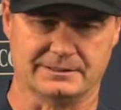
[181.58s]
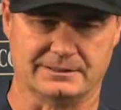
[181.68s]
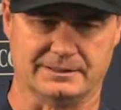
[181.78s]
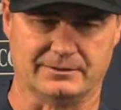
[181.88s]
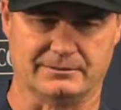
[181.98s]

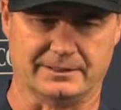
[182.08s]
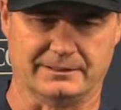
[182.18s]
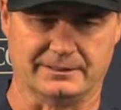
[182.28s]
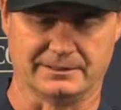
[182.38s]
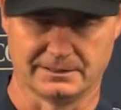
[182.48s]
uh, I know
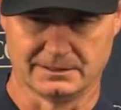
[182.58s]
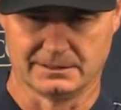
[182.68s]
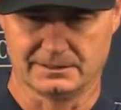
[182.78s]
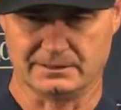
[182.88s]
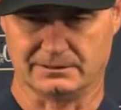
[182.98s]
Nelly,
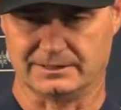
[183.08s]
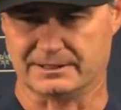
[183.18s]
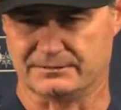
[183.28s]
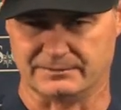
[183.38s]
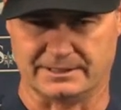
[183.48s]
you know, the
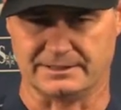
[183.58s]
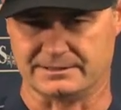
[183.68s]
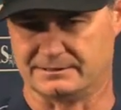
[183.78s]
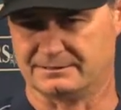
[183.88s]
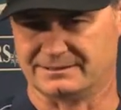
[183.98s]
last few
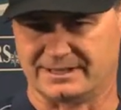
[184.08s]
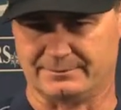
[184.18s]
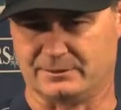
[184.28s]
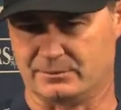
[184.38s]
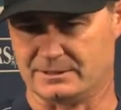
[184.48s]
days,
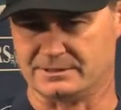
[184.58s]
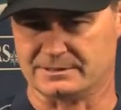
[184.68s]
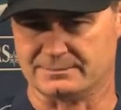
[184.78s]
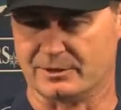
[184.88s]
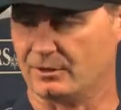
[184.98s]
timing wise,
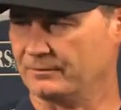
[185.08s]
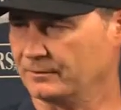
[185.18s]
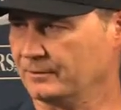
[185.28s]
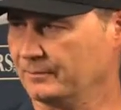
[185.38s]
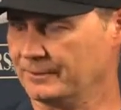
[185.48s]
has been off a
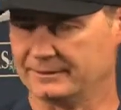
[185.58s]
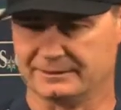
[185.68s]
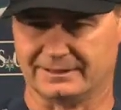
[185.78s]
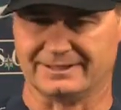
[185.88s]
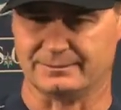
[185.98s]
little bit,
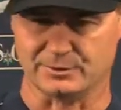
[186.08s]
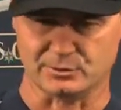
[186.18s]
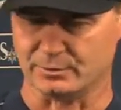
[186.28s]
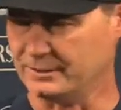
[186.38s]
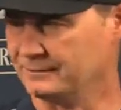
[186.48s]
kind of in
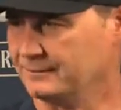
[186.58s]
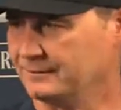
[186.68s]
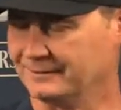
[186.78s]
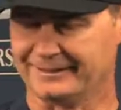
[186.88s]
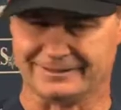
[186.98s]
between, you
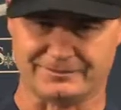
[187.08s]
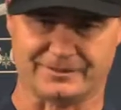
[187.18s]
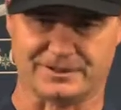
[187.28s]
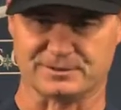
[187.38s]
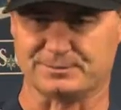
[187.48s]
know, late on the
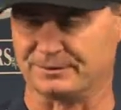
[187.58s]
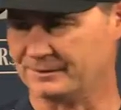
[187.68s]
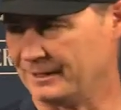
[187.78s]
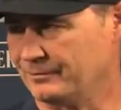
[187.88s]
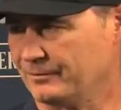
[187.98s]

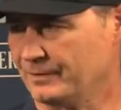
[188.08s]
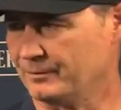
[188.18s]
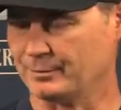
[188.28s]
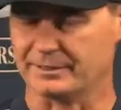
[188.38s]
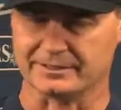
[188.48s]
fastball, out in front of
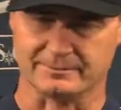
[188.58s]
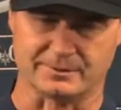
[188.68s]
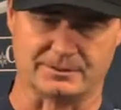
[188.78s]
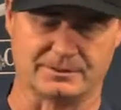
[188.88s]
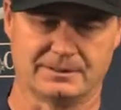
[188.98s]
the breaking
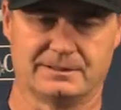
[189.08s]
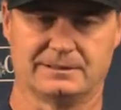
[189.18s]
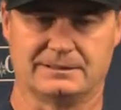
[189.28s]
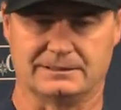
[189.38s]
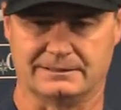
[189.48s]
ball,
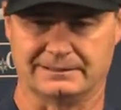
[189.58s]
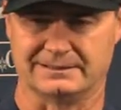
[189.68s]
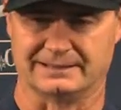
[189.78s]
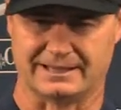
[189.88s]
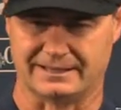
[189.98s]
uh,
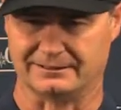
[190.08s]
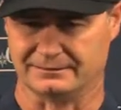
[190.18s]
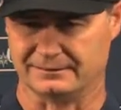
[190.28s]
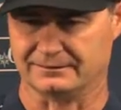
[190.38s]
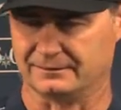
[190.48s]
and Kyle
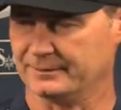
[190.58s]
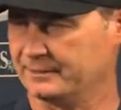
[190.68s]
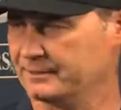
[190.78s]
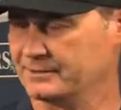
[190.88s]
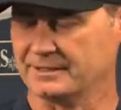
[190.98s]
a little bit
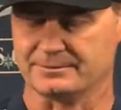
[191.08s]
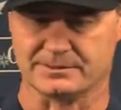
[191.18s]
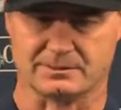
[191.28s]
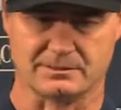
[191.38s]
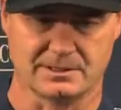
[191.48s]
of the same.
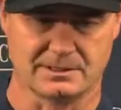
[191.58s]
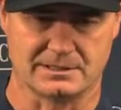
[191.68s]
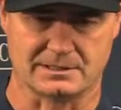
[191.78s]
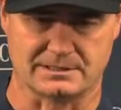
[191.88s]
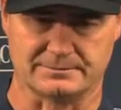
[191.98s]
So,
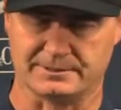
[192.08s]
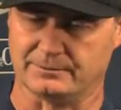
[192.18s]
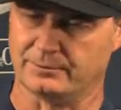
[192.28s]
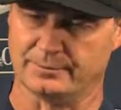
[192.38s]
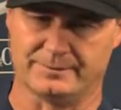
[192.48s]
uh, you know,
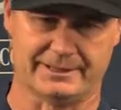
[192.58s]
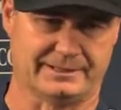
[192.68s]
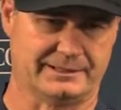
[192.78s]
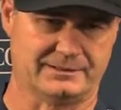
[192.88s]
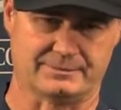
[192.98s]
we'll be
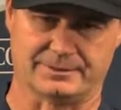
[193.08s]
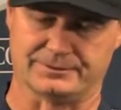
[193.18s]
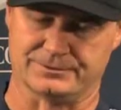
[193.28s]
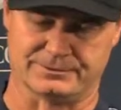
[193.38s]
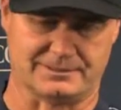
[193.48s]
back at it tomorrow.
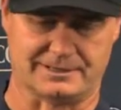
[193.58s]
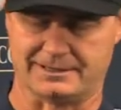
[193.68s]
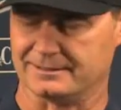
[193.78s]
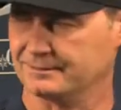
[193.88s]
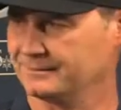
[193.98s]
Those are our
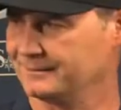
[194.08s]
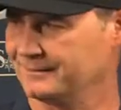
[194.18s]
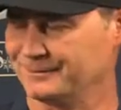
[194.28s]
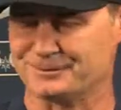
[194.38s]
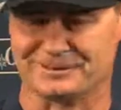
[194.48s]
guys.
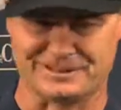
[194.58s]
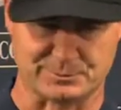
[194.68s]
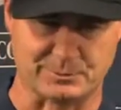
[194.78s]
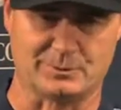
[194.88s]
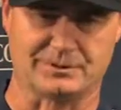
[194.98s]
Those are the guys
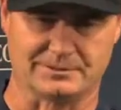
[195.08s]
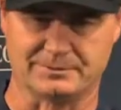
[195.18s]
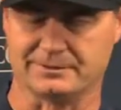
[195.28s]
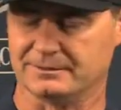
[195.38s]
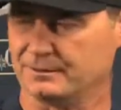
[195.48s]
we want up
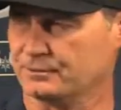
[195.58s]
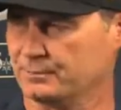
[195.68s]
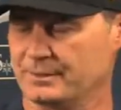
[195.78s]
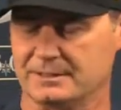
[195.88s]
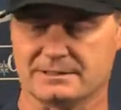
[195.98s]
there in those
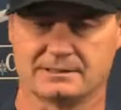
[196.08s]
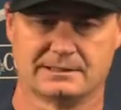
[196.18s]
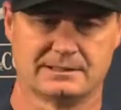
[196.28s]
spots.